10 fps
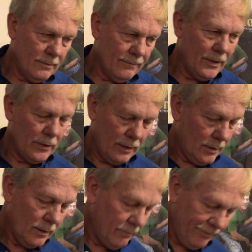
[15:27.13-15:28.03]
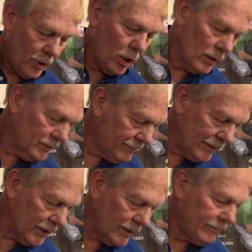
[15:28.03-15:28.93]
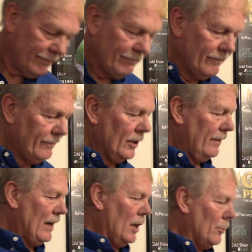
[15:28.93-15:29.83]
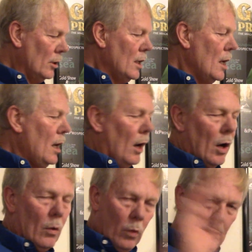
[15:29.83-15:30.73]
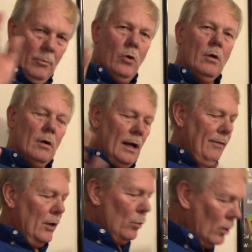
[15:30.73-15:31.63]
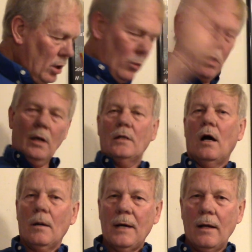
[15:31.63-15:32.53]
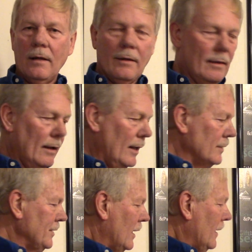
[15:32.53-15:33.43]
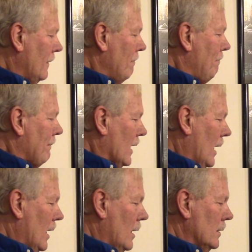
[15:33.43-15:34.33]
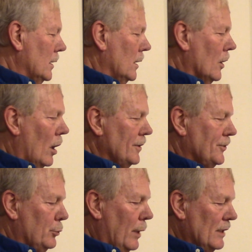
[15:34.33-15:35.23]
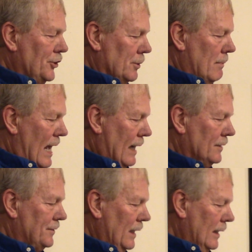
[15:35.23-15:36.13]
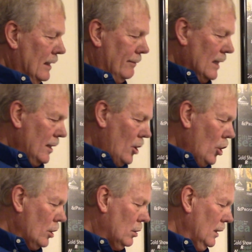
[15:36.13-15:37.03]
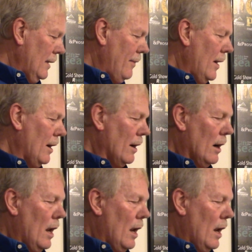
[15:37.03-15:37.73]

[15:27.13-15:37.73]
Very flawless, very, very valuable. One more and then we'll go on and talk about other things. Lost Treasure magazine, I've got an article in there.